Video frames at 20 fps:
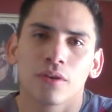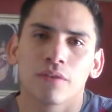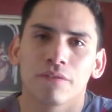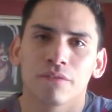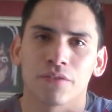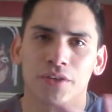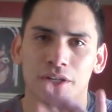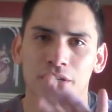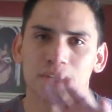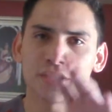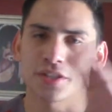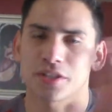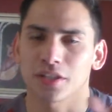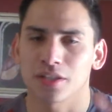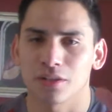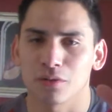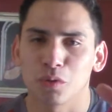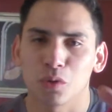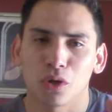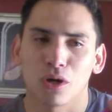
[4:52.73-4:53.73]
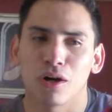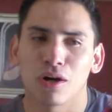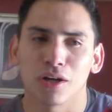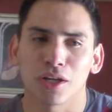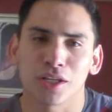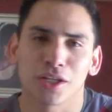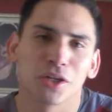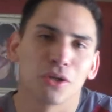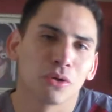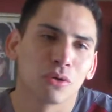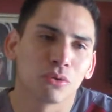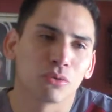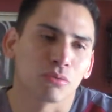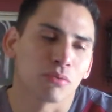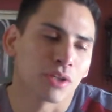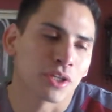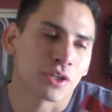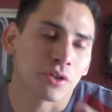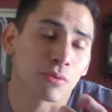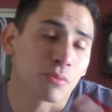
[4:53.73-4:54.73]
finish and they will all equal,
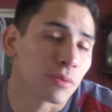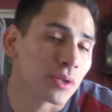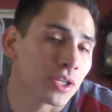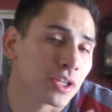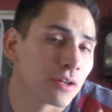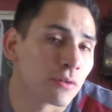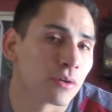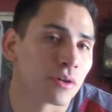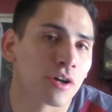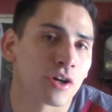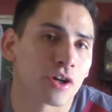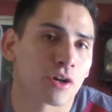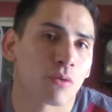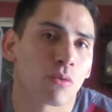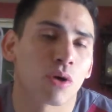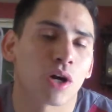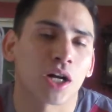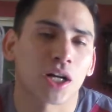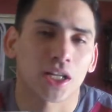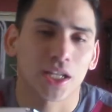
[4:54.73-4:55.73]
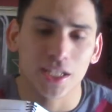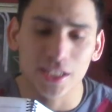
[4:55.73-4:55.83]
then you'll be done with all your work.